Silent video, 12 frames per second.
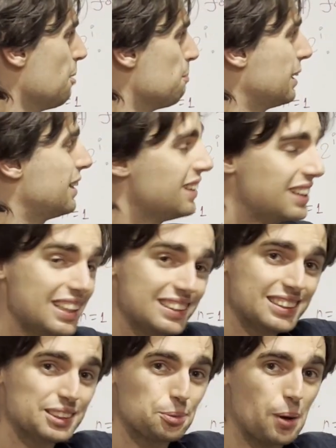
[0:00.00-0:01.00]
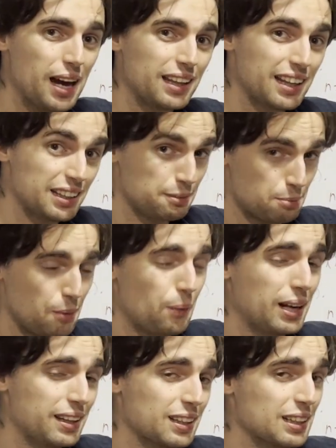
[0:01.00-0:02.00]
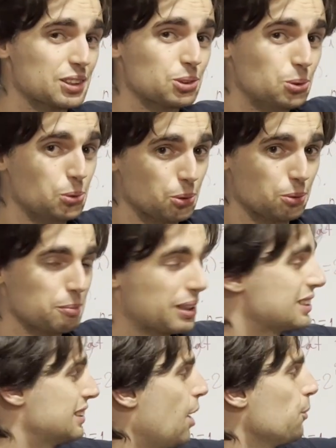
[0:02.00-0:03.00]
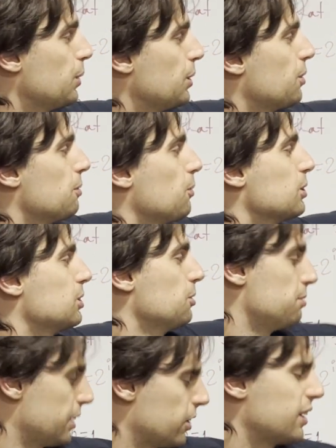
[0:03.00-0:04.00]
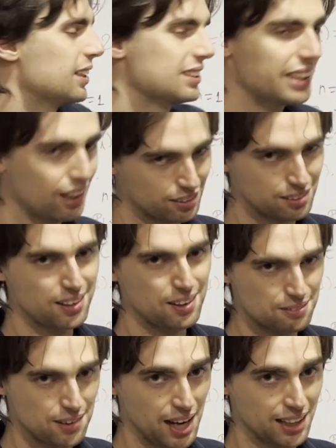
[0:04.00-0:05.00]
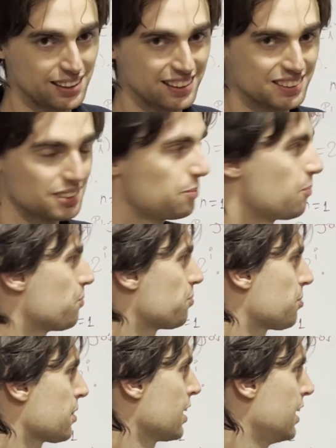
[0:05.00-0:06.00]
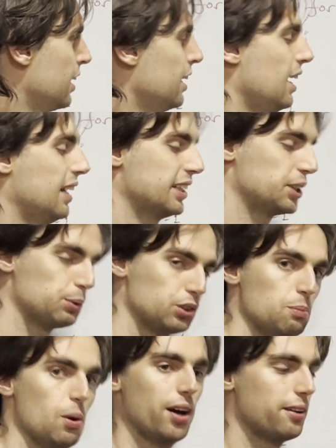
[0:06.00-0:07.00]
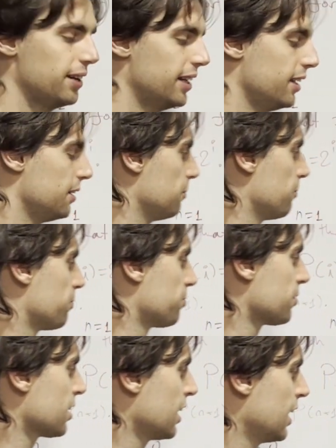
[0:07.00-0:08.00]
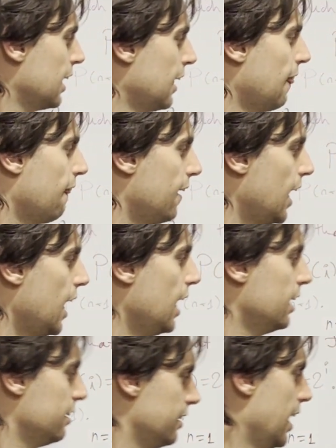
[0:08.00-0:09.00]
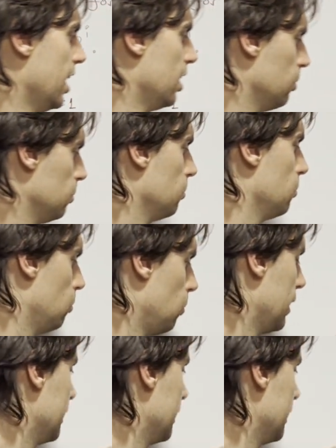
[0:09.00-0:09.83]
But this is why I like the problem, why I think it's cool, because now we could have also figured this out via this. And this was to motivate it. And now what